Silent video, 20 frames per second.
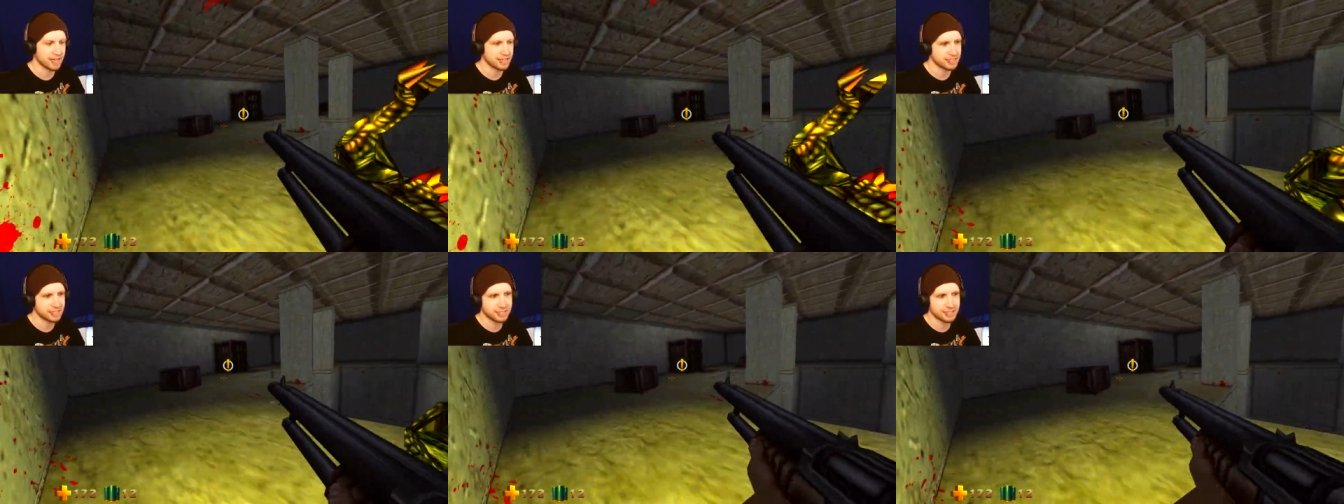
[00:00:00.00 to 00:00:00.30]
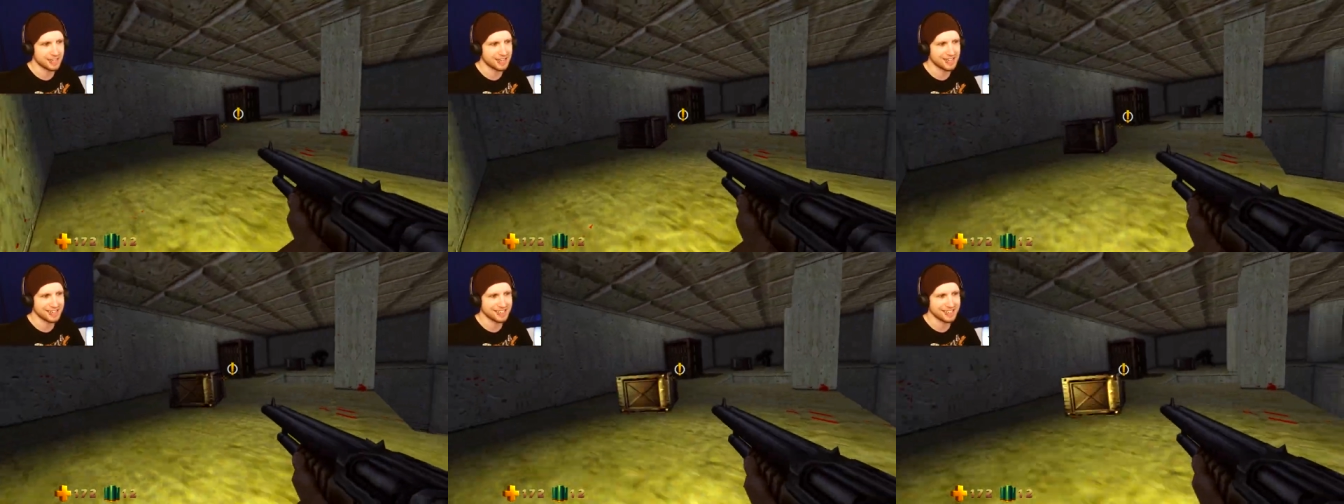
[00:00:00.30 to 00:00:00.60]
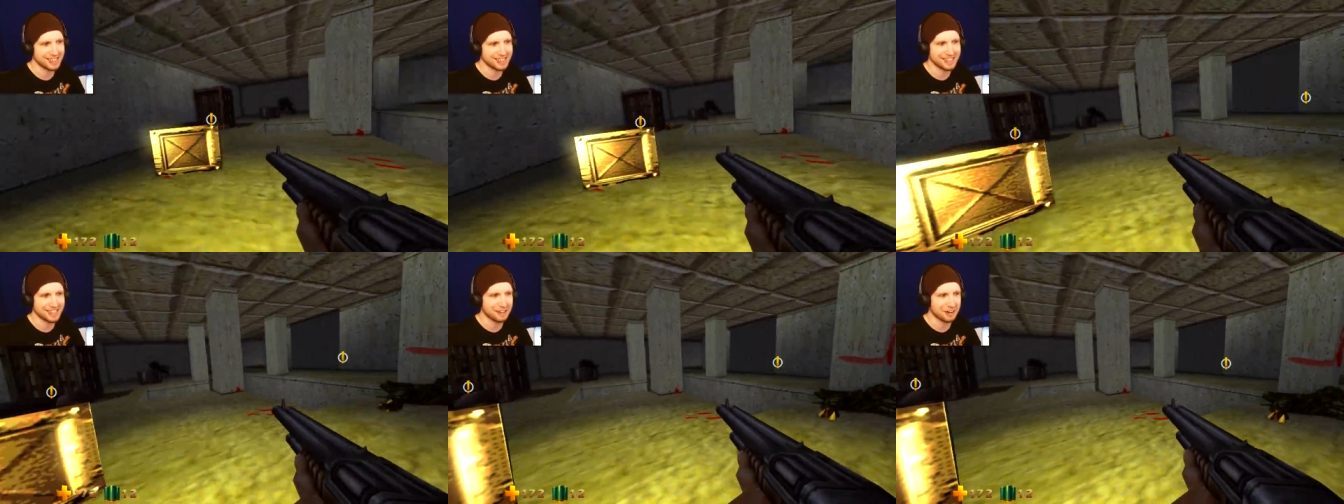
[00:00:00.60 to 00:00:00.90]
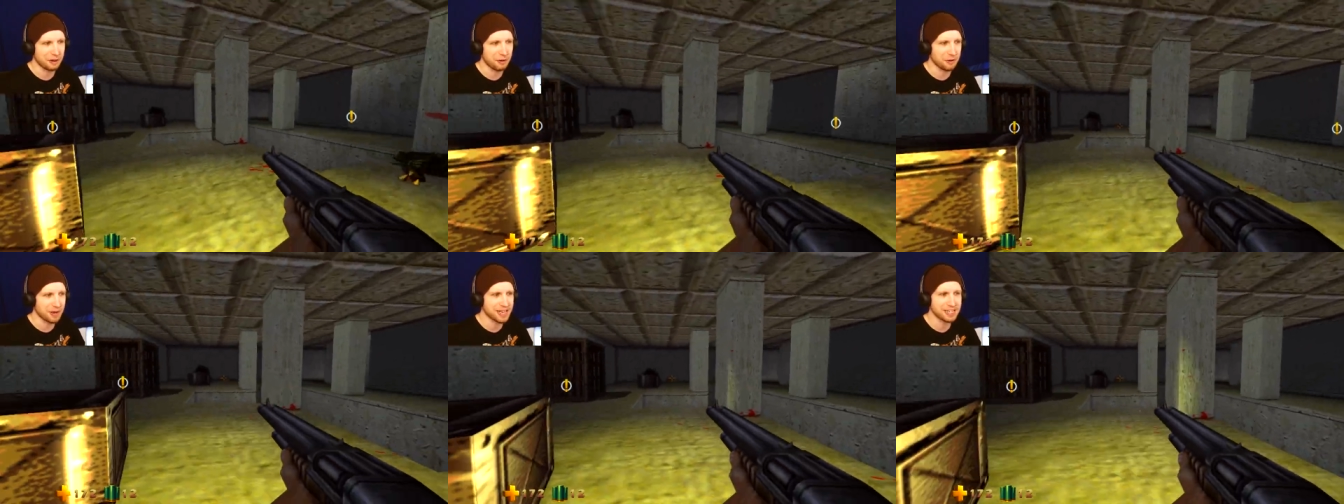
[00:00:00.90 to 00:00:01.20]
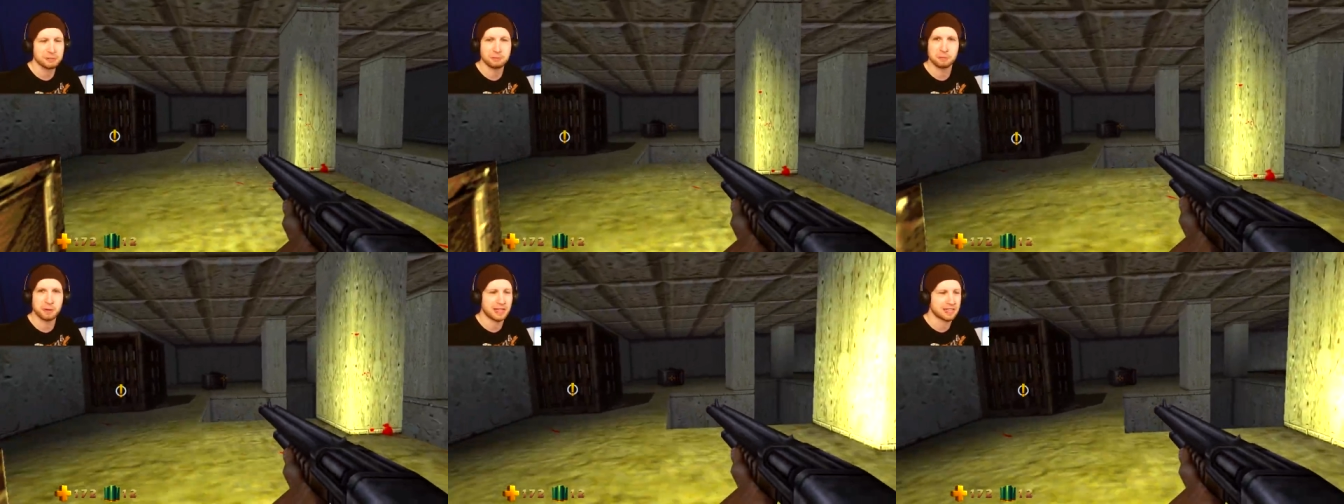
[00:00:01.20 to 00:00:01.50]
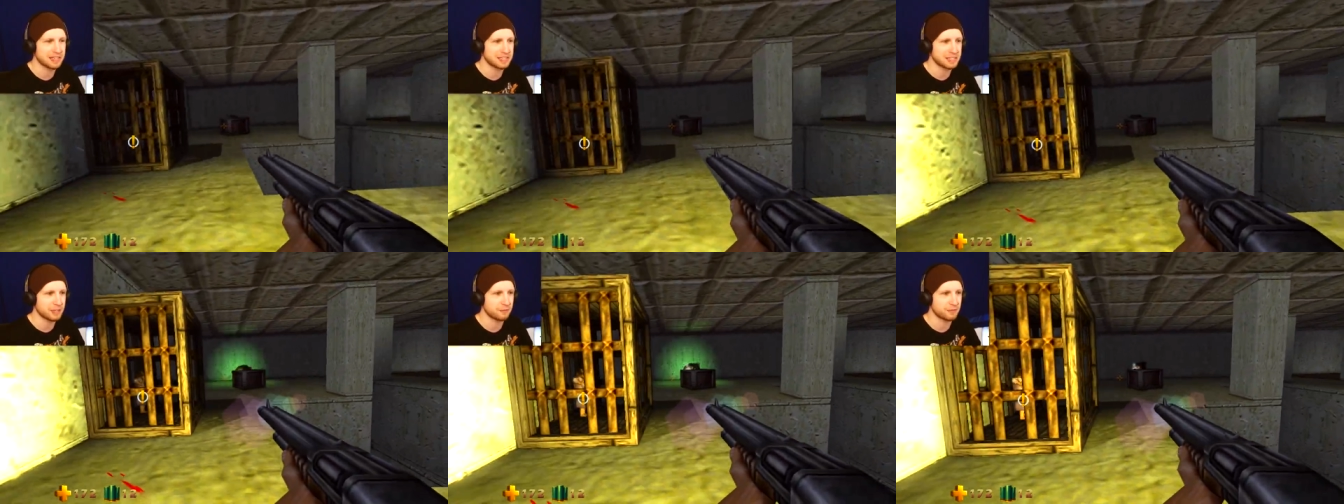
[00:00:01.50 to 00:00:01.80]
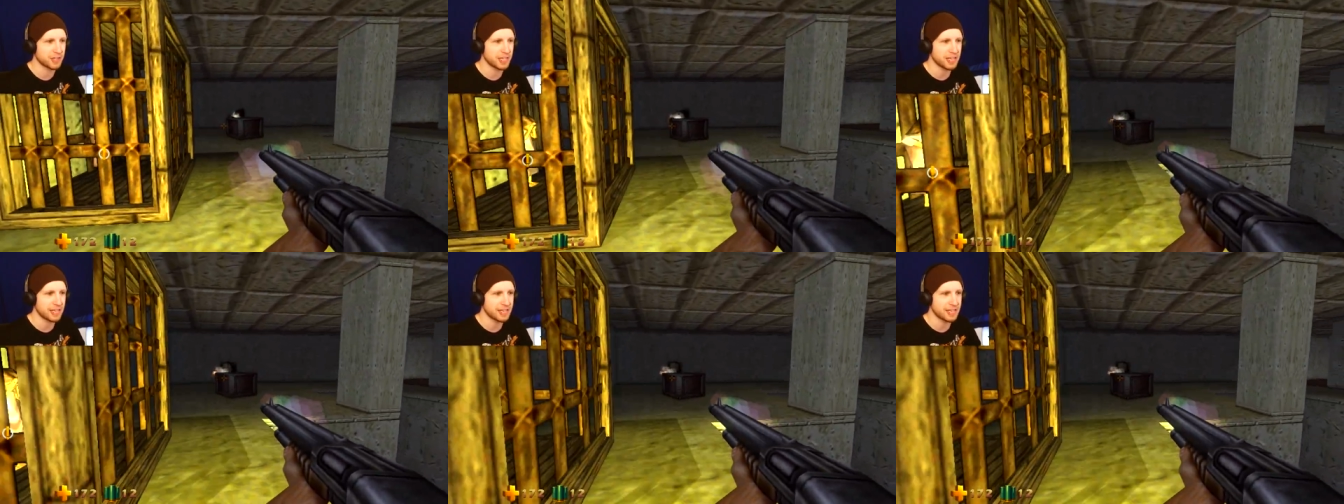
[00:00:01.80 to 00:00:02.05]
it's, it, you know, it's relatively